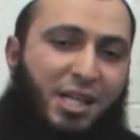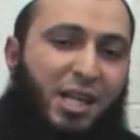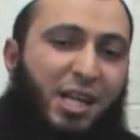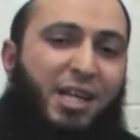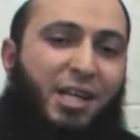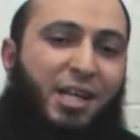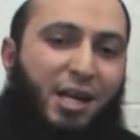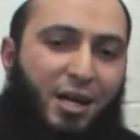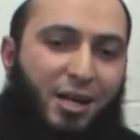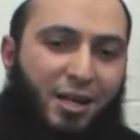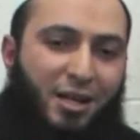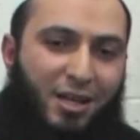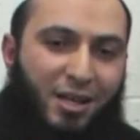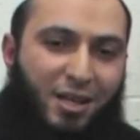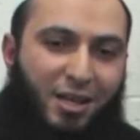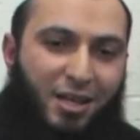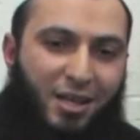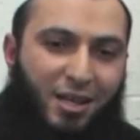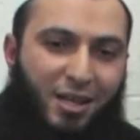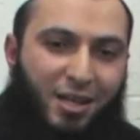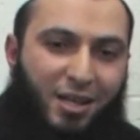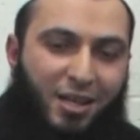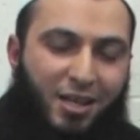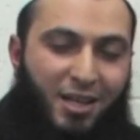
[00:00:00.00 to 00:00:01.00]
cleaner.
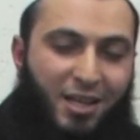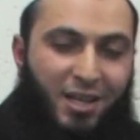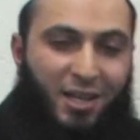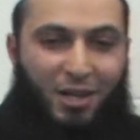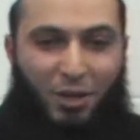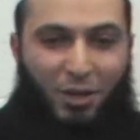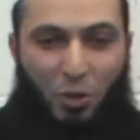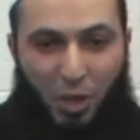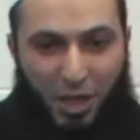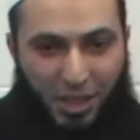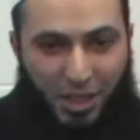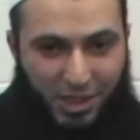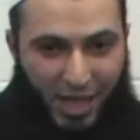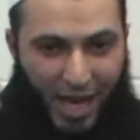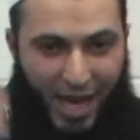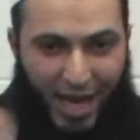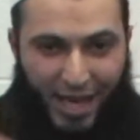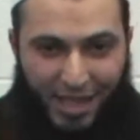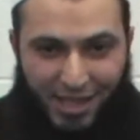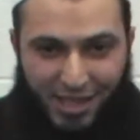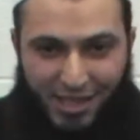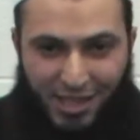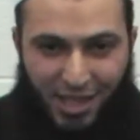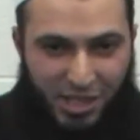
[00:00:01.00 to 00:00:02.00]
Look at the
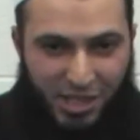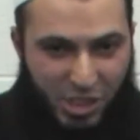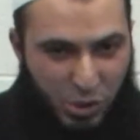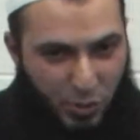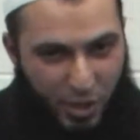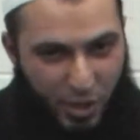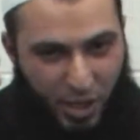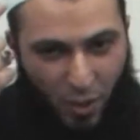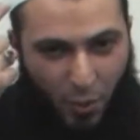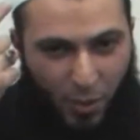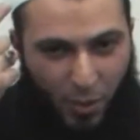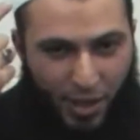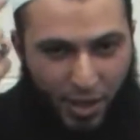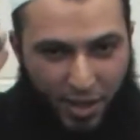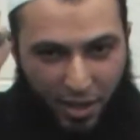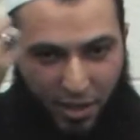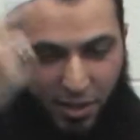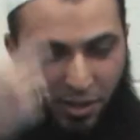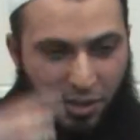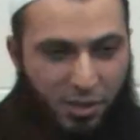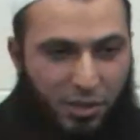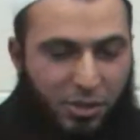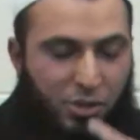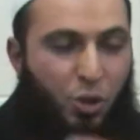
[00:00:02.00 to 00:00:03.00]
hunter. Straight
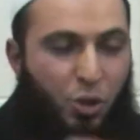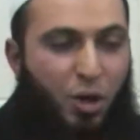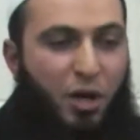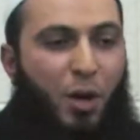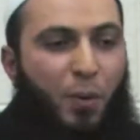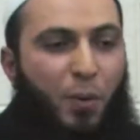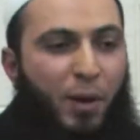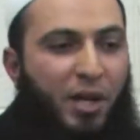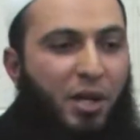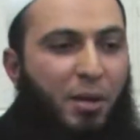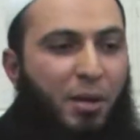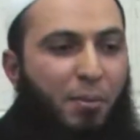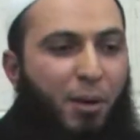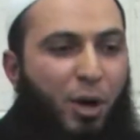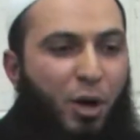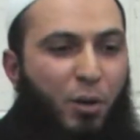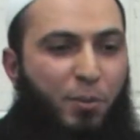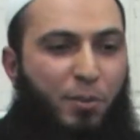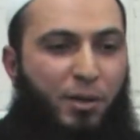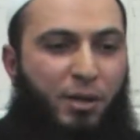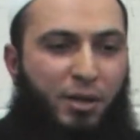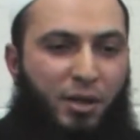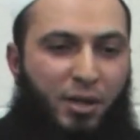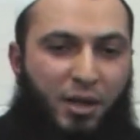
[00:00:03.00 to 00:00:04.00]
away, turn around the
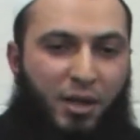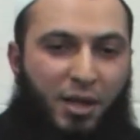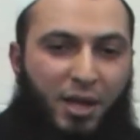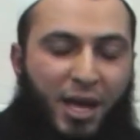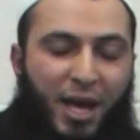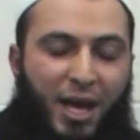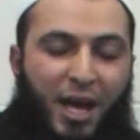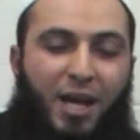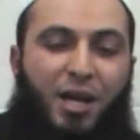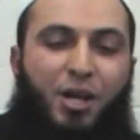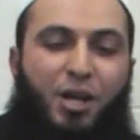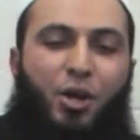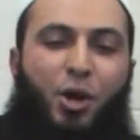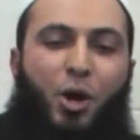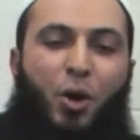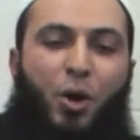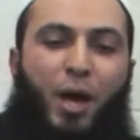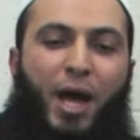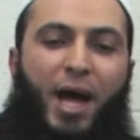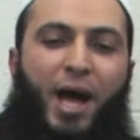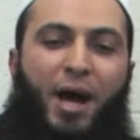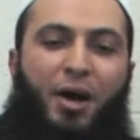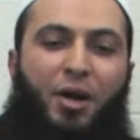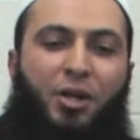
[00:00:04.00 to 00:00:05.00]
moment and know
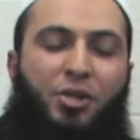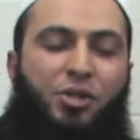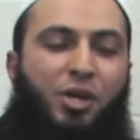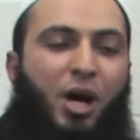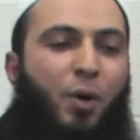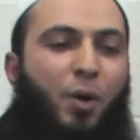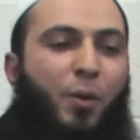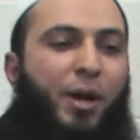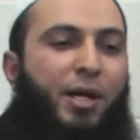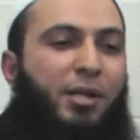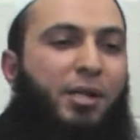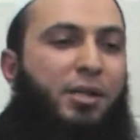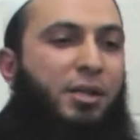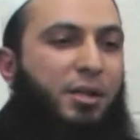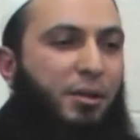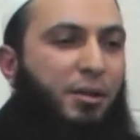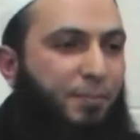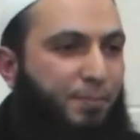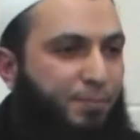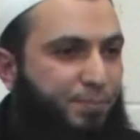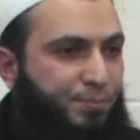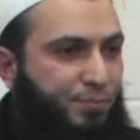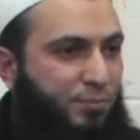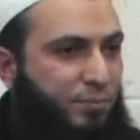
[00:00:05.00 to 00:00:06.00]
how to direct it.
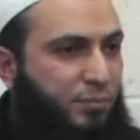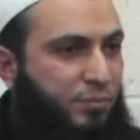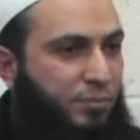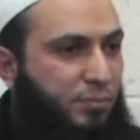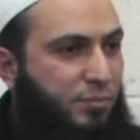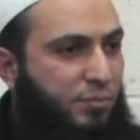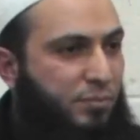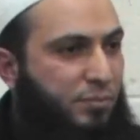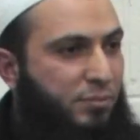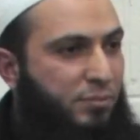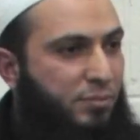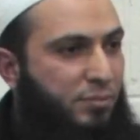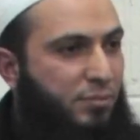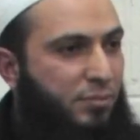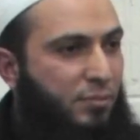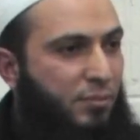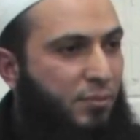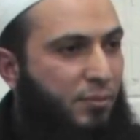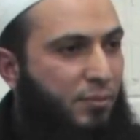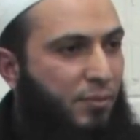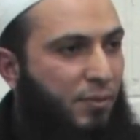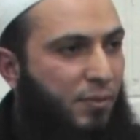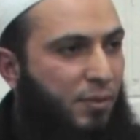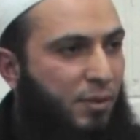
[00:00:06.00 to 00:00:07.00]

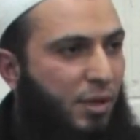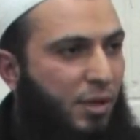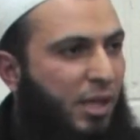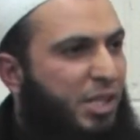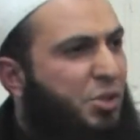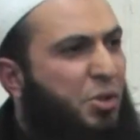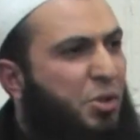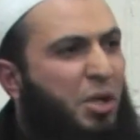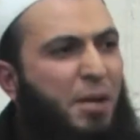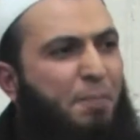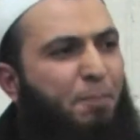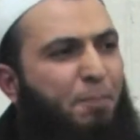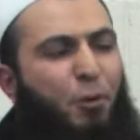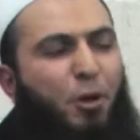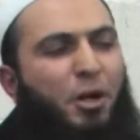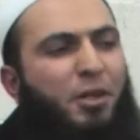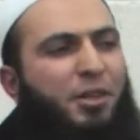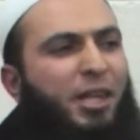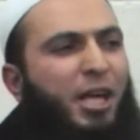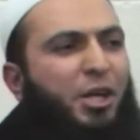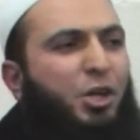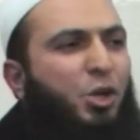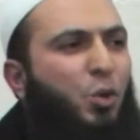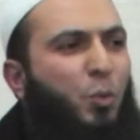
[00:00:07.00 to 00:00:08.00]
It's not
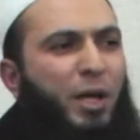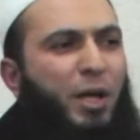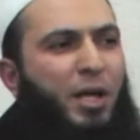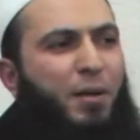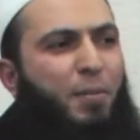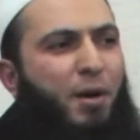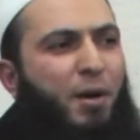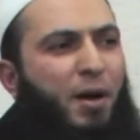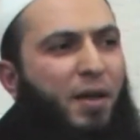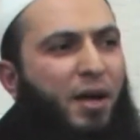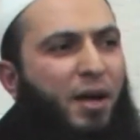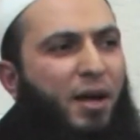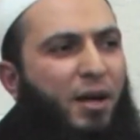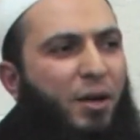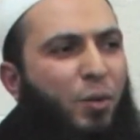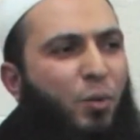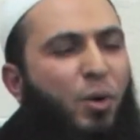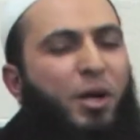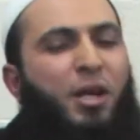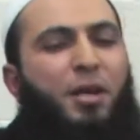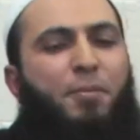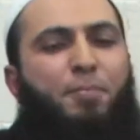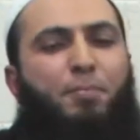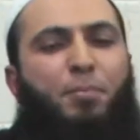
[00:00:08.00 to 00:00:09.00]
important that you win, brother.
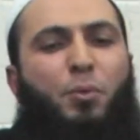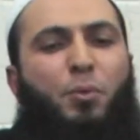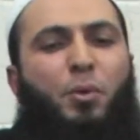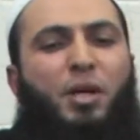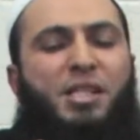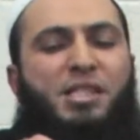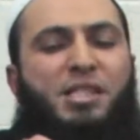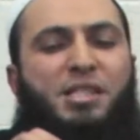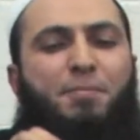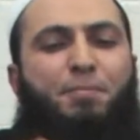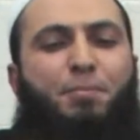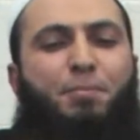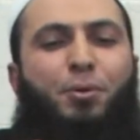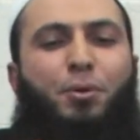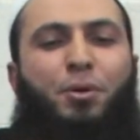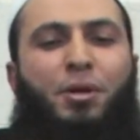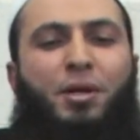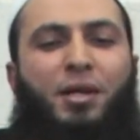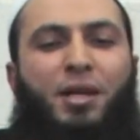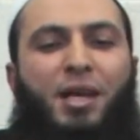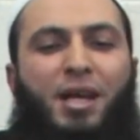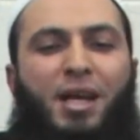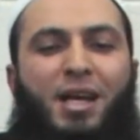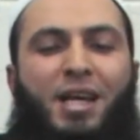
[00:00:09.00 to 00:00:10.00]
What is
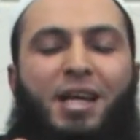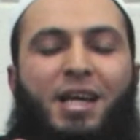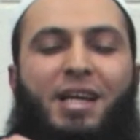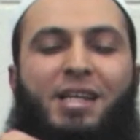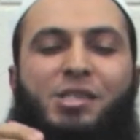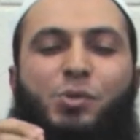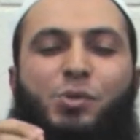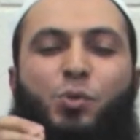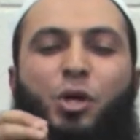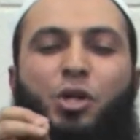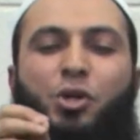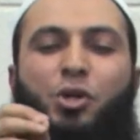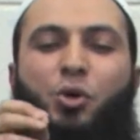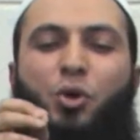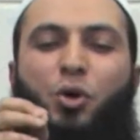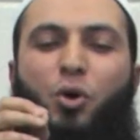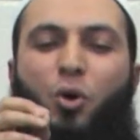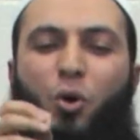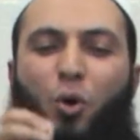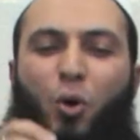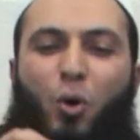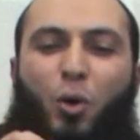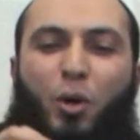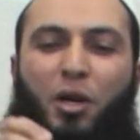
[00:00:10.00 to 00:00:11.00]
important is what you're
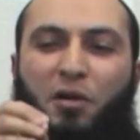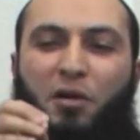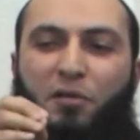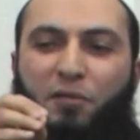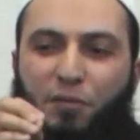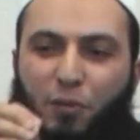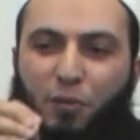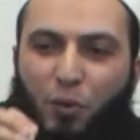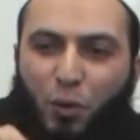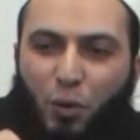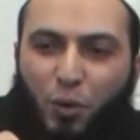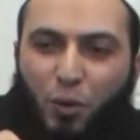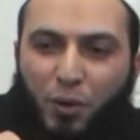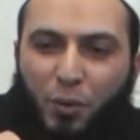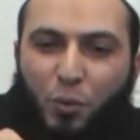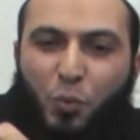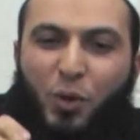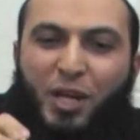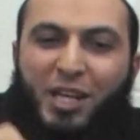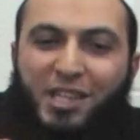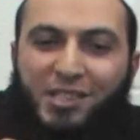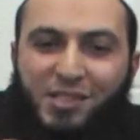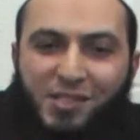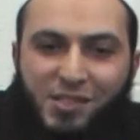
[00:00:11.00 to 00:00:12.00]
calling for
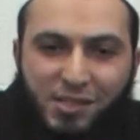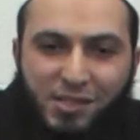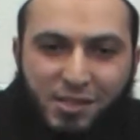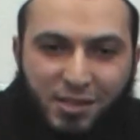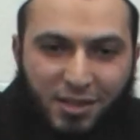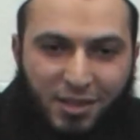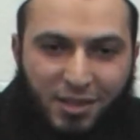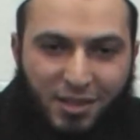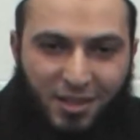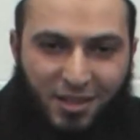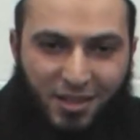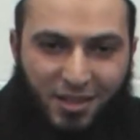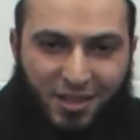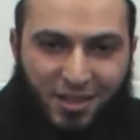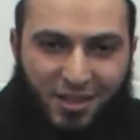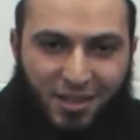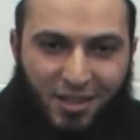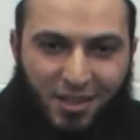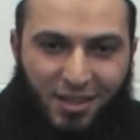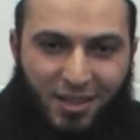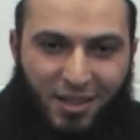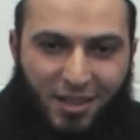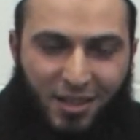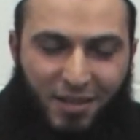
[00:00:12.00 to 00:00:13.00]
wins.
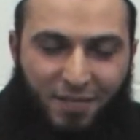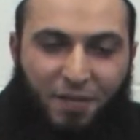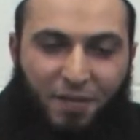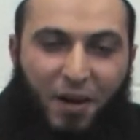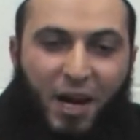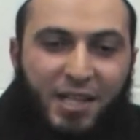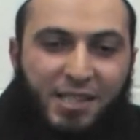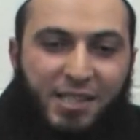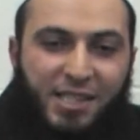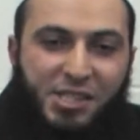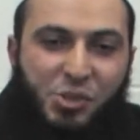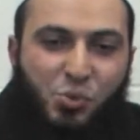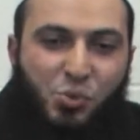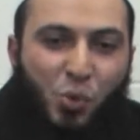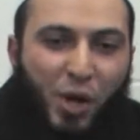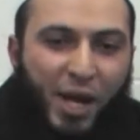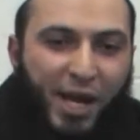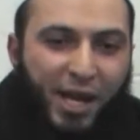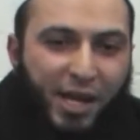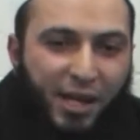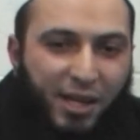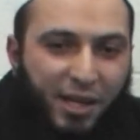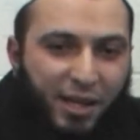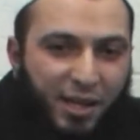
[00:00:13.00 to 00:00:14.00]
Finds its
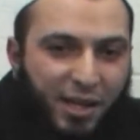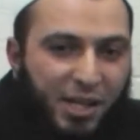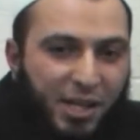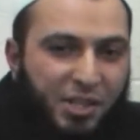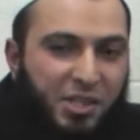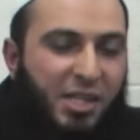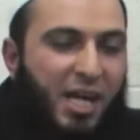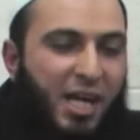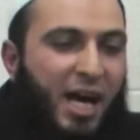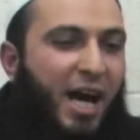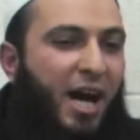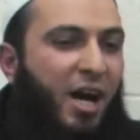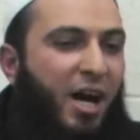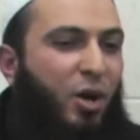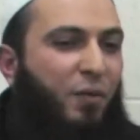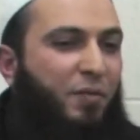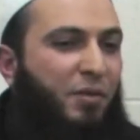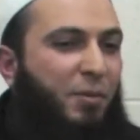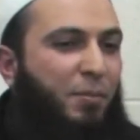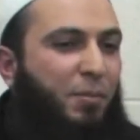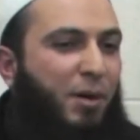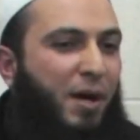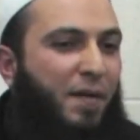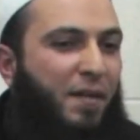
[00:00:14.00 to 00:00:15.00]
way into the heart
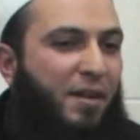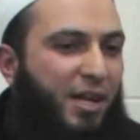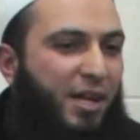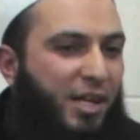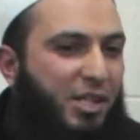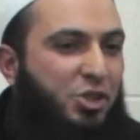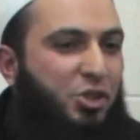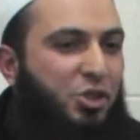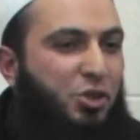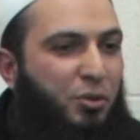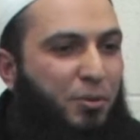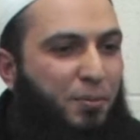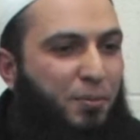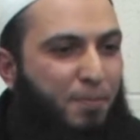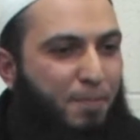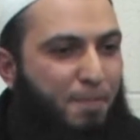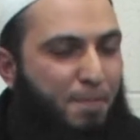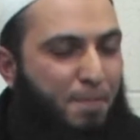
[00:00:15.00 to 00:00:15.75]
of the brother next to you.